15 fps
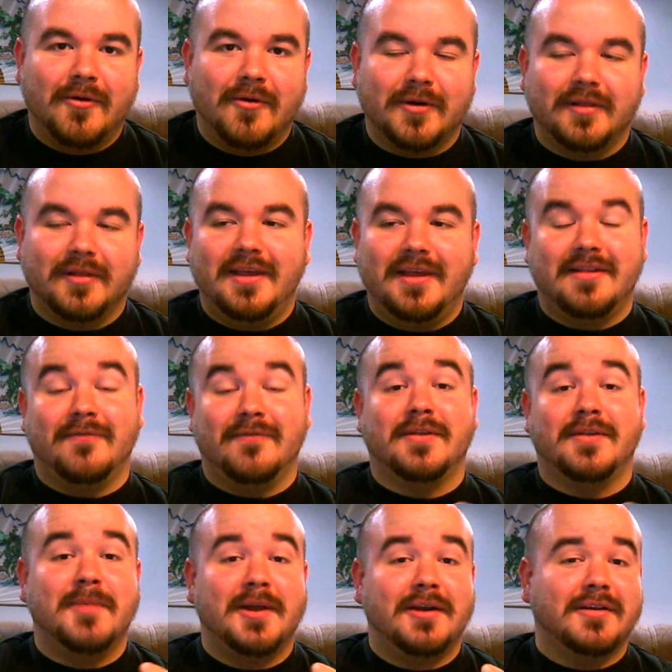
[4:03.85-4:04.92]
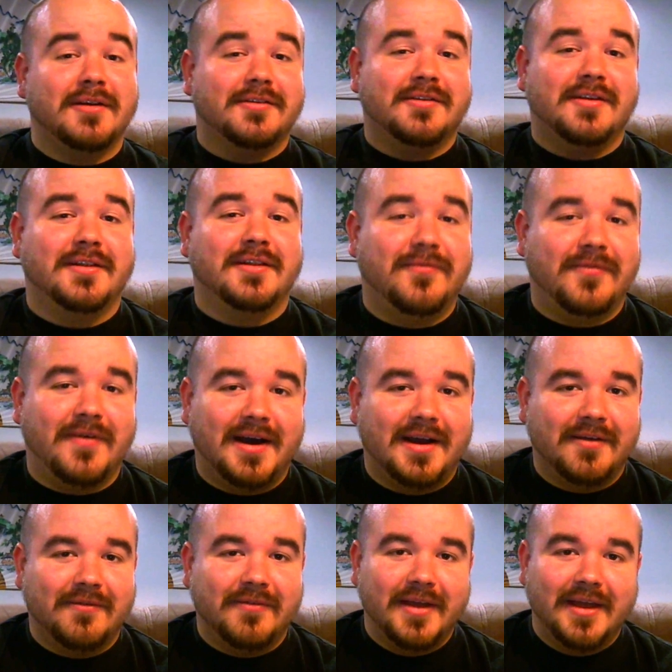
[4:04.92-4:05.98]
Or at least if it's Metal Gear Solid
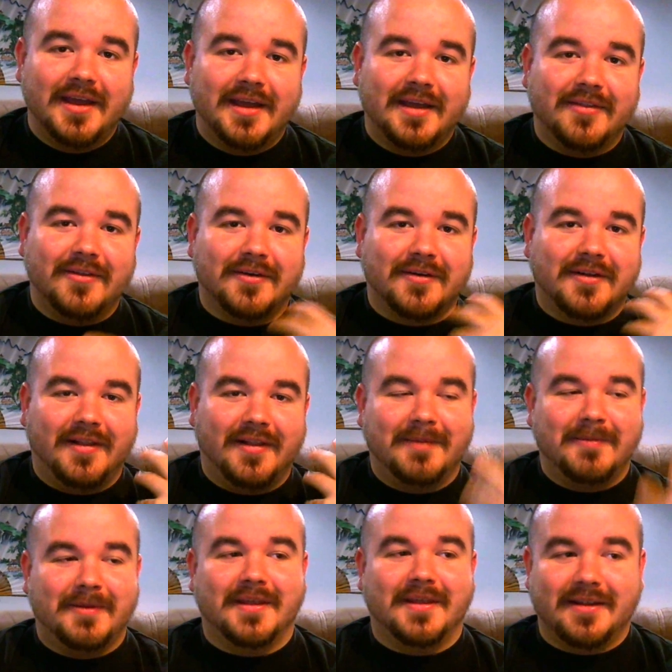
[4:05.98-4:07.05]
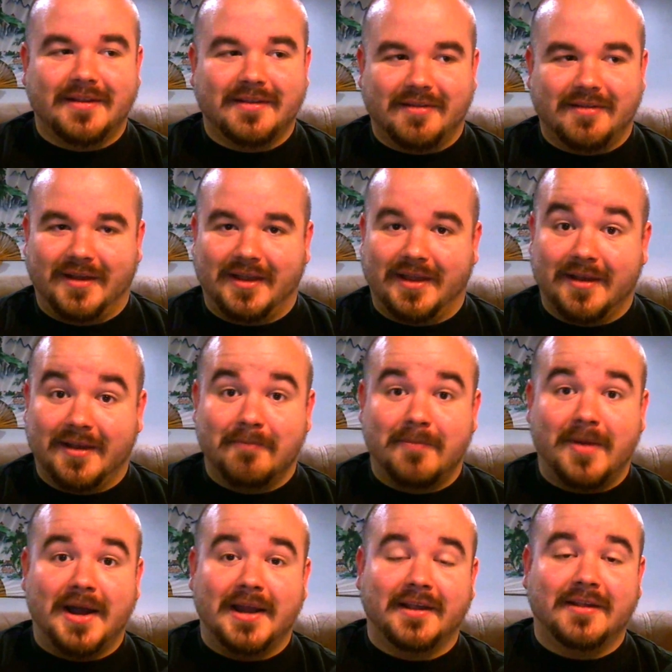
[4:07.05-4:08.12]
5 and they're claiming that it's like a
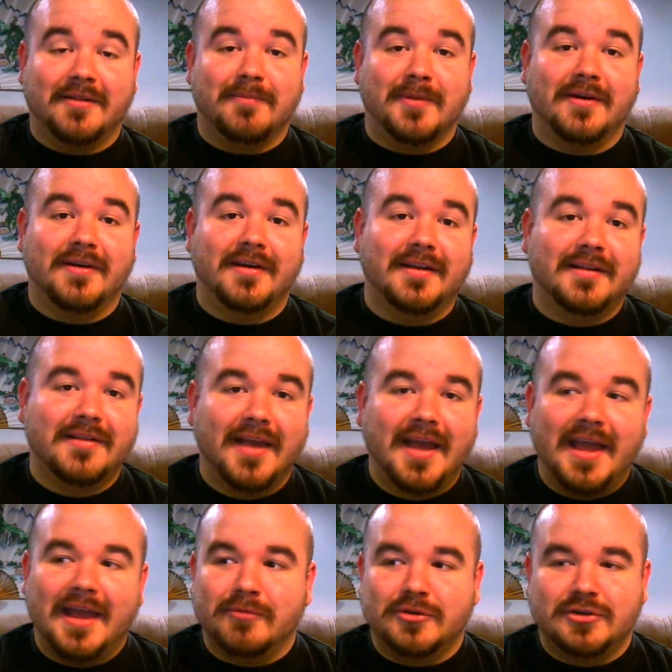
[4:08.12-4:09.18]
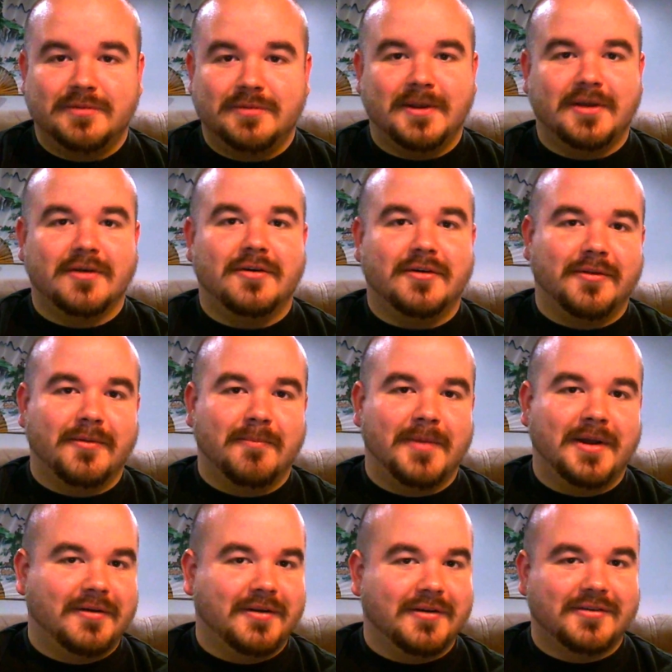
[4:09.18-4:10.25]
combined experience, it would just be called the
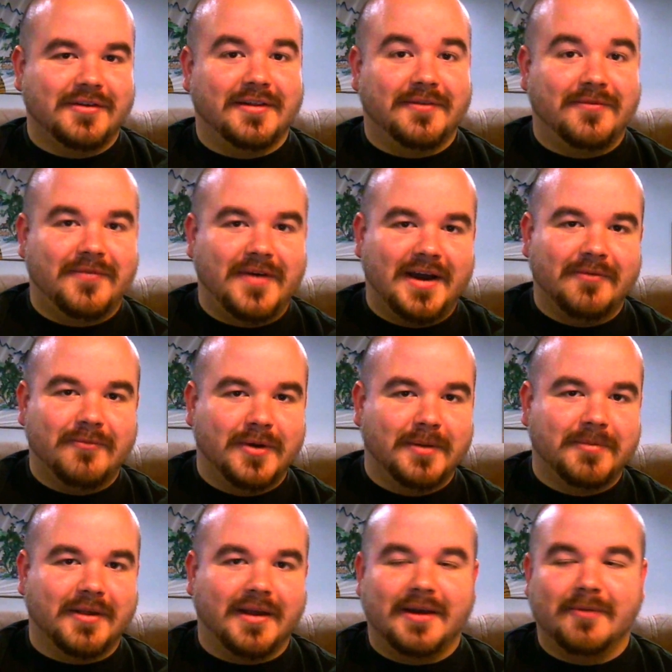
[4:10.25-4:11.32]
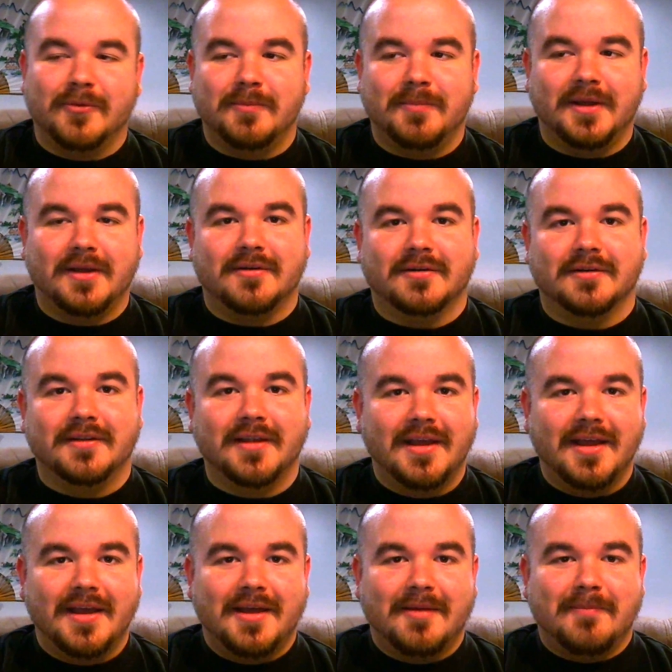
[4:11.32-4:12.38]
Metal Gear Solid 5 website. It wouldn't be called
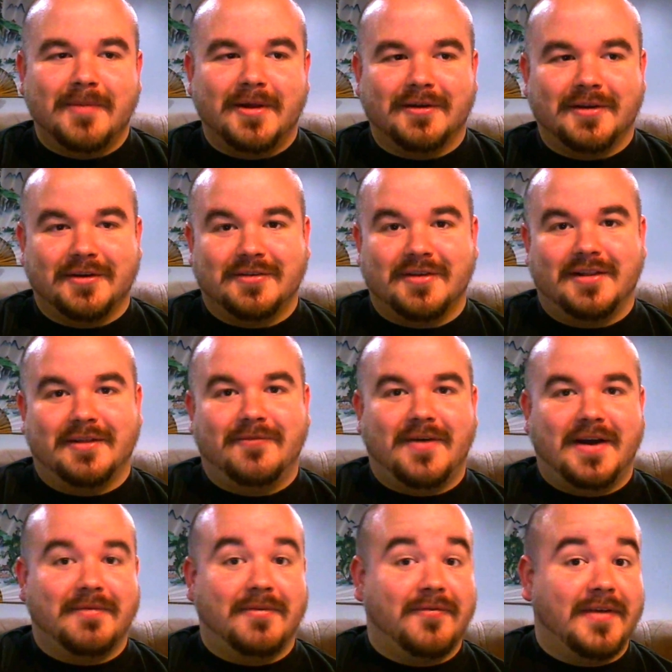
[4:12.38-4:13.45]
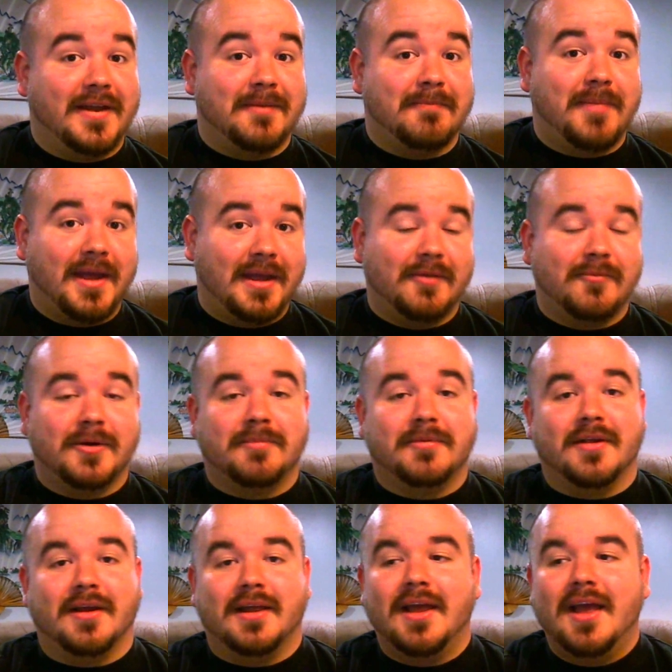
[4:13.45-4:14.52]
Metal Gear Solid 5 the Phantom Pain
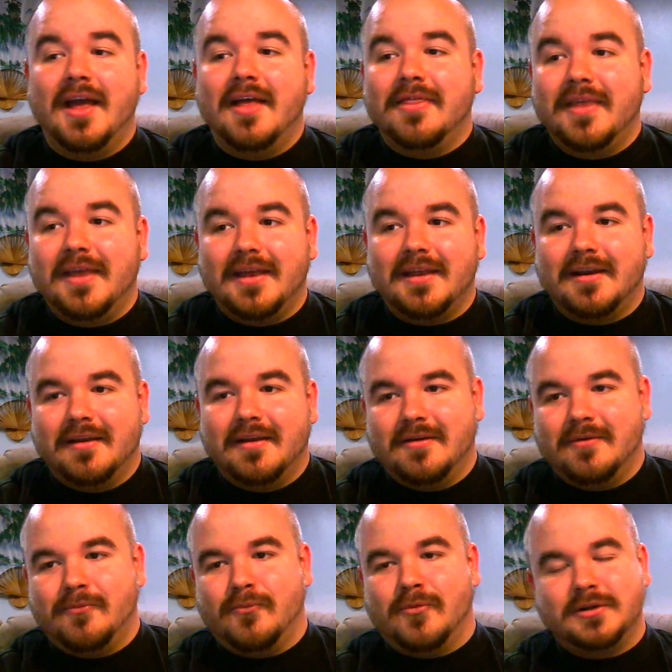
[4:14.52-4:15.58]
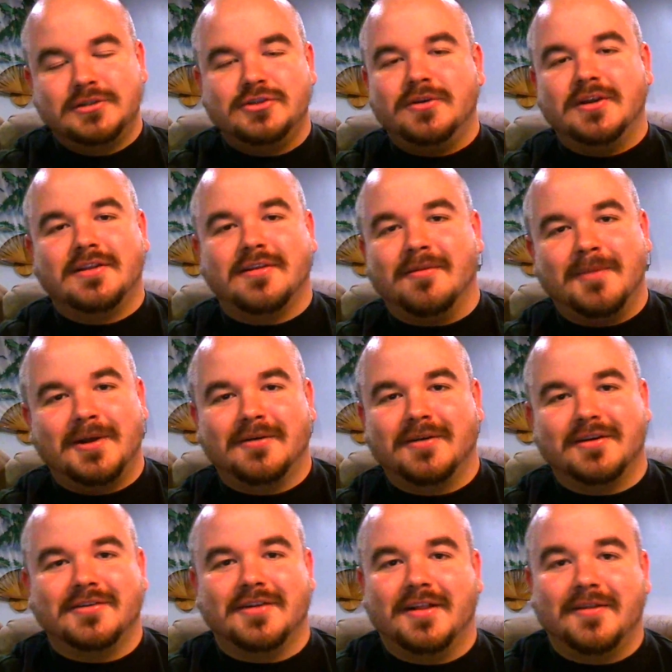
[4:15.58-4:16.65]
website. Then, once you get to the Metal
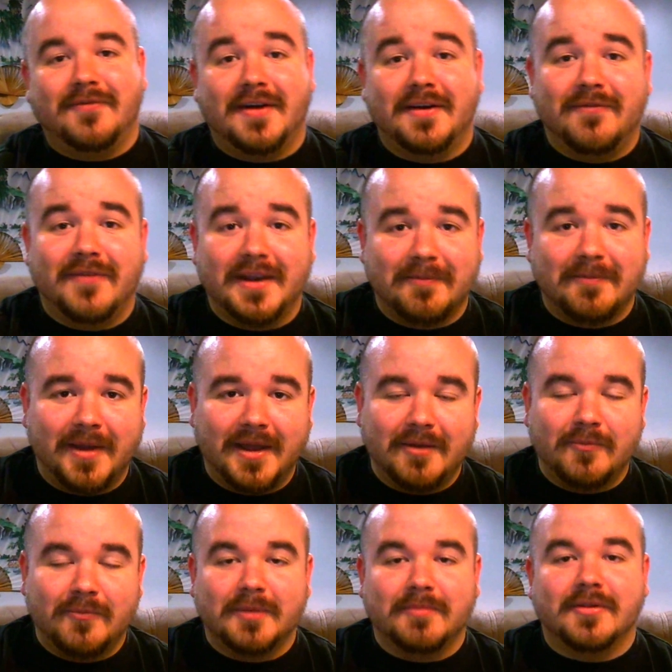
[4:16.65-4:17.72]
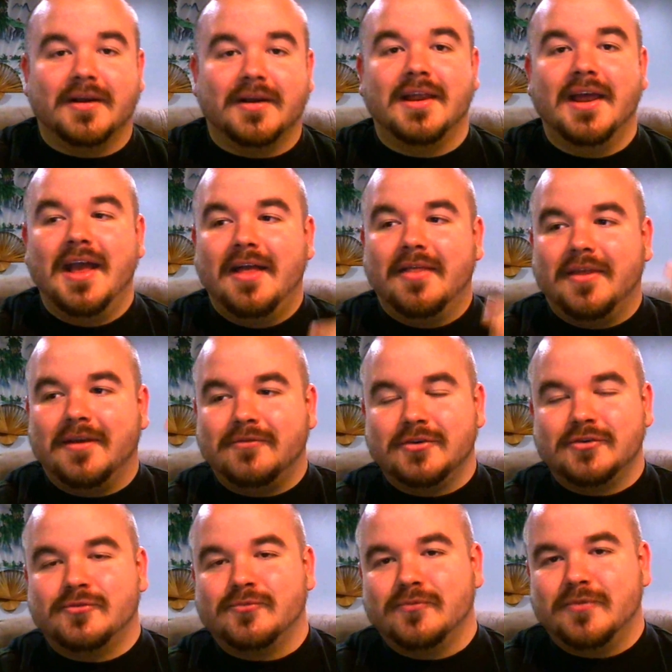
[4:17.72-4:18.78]
Gear Solid 5 Phantom Pain website, they've
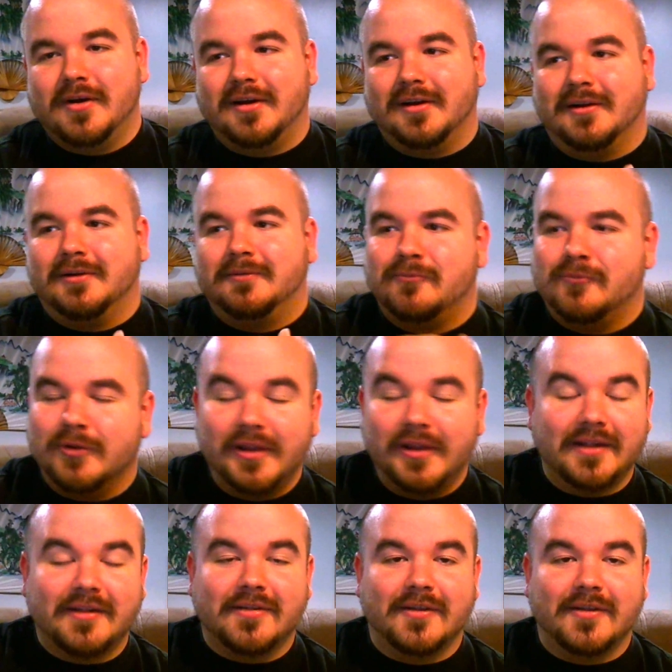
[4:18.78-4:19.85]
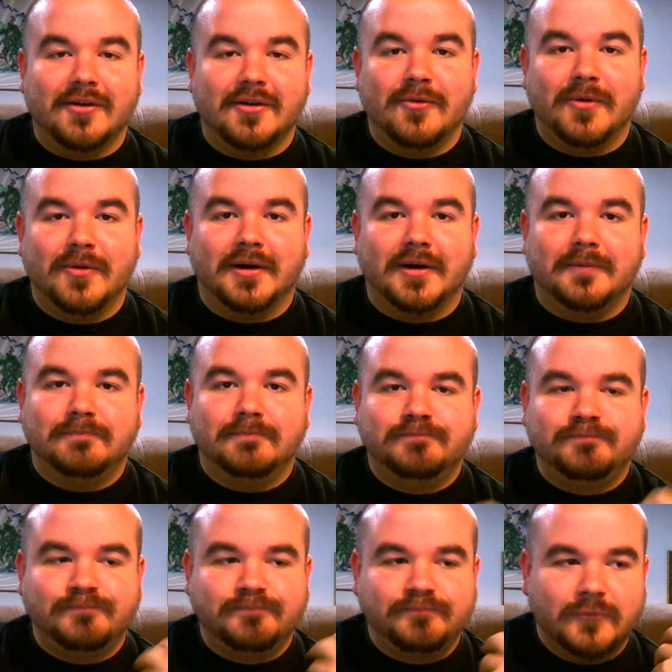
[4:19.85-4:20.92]
just released the new
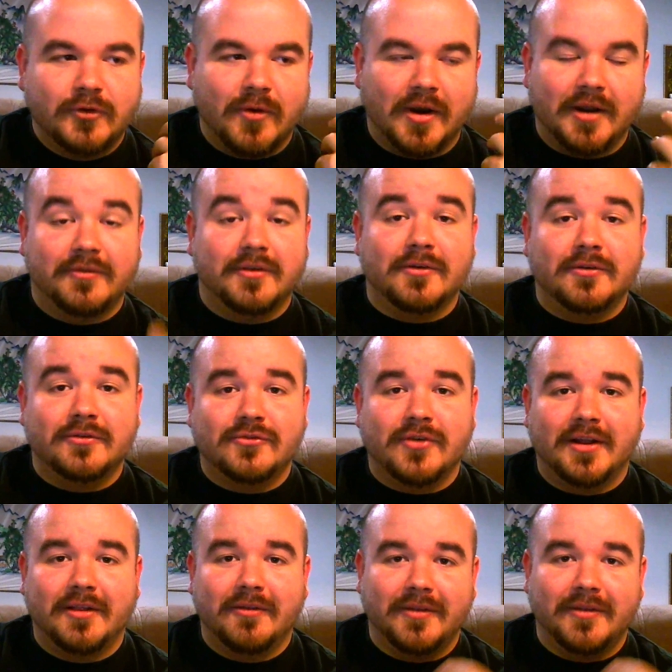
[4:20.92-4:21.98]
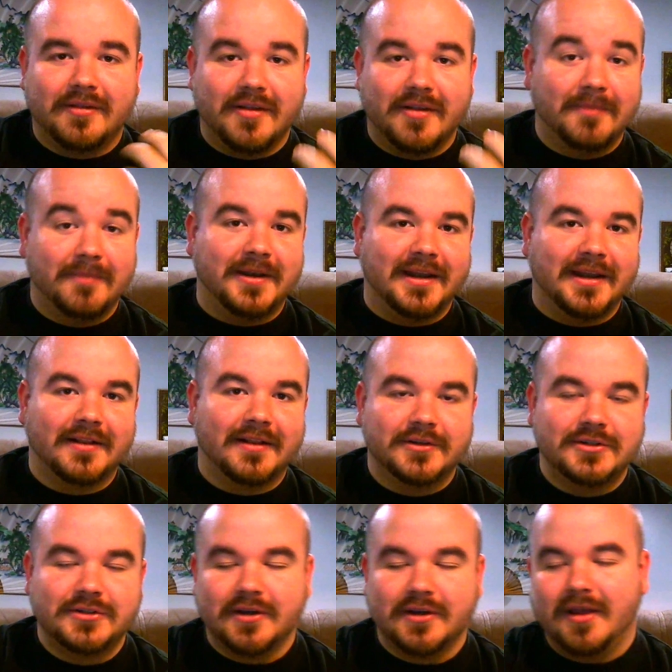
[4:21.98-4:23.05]
Ground Zeroes trailer that's dubbed in
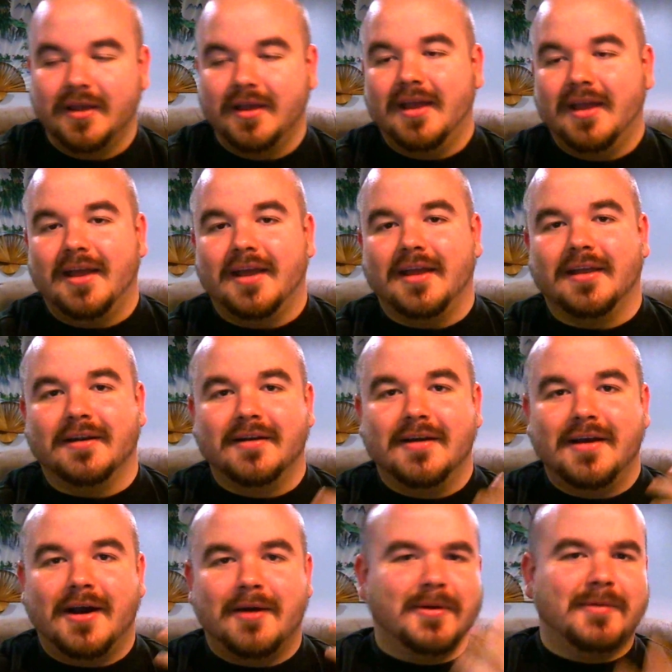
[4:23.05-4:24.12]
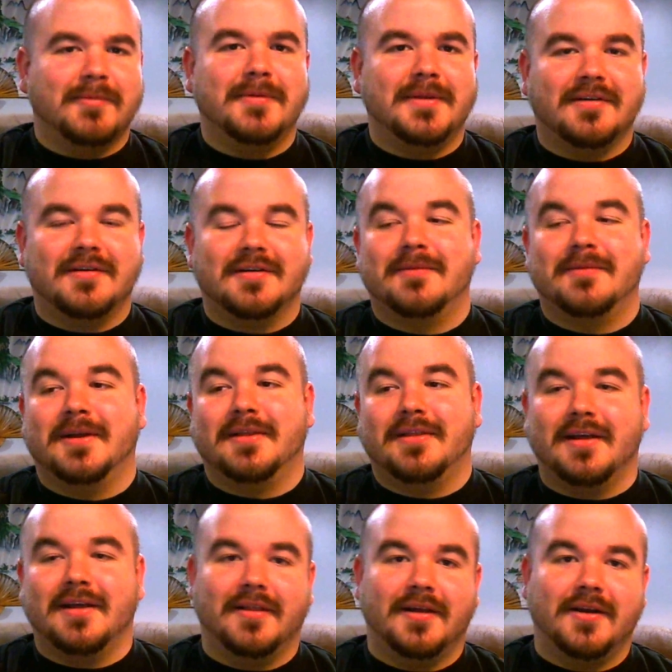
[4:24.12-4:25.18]
English, and I'll probably be talking
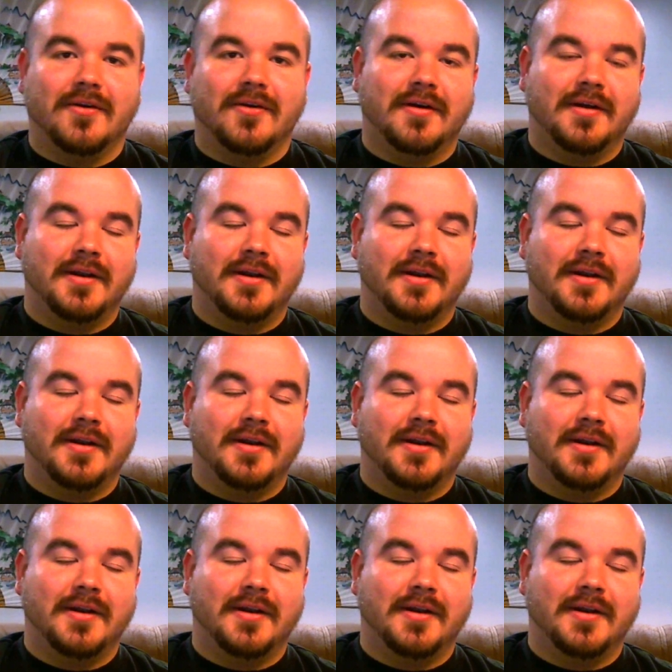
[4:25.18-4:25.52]
about that later